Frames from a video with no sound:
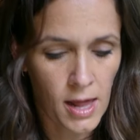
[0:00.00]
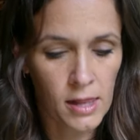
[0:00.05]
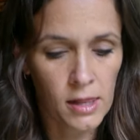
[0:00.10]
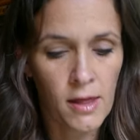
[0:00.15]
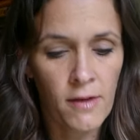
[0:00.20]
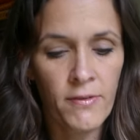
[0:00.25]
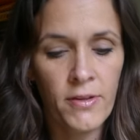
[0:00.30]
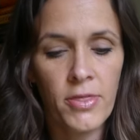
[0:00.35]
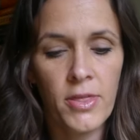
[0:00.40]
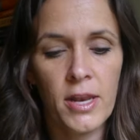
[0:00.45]
I
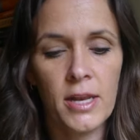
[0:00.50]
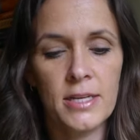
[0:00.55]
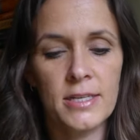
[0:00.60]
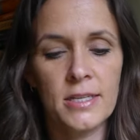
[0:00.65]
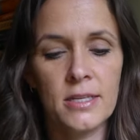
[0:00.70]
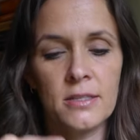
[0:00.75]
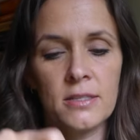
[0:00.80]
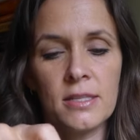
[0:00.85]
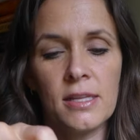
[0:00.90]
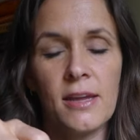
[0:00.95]
love it that it
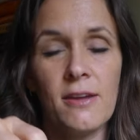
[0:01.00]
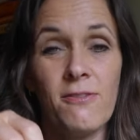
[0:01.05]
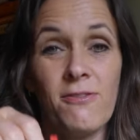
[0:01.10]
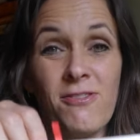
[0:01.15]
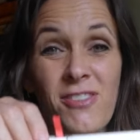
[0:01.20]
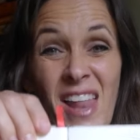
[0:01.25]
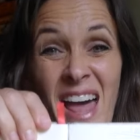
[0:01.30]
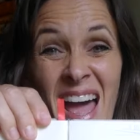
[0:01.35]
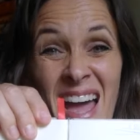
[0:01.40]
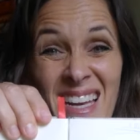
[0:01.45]
does lay
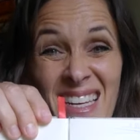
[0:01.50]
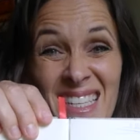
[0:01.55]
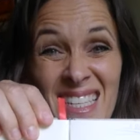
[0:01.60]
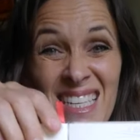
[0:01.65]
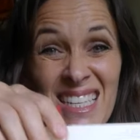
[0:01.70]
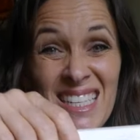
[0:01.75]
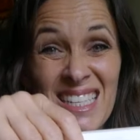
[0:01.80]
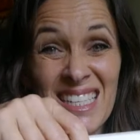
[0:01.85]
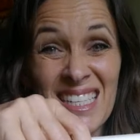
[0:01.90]
flat.